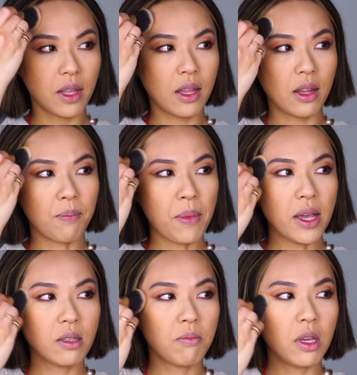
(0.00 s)
and it
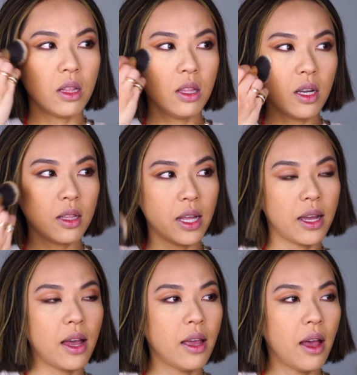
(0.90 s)
makes me look
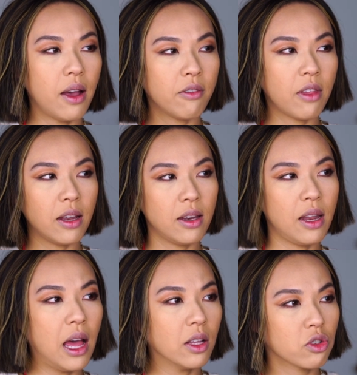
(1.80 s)
like I have that
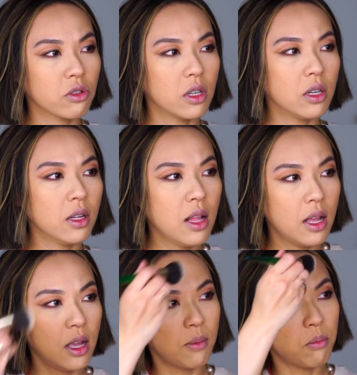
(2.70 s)
natural
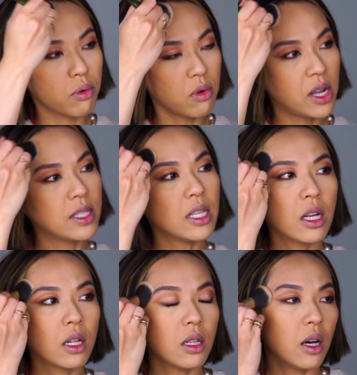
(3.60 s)

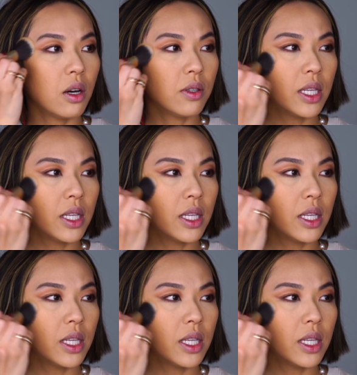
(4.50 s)
bronzy glow.